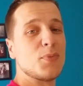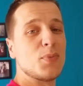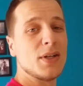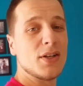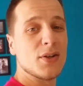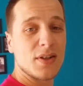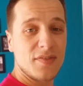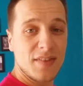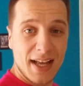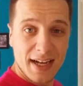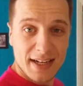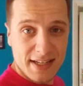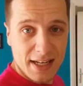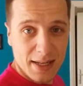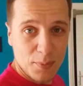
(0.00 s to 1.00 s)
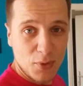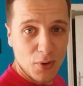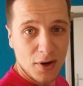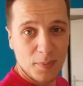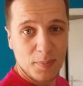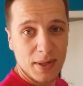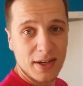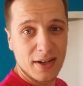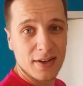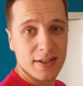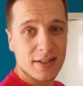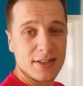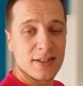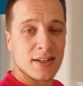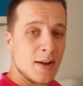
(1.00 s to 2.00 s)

we don't have eggs anymore because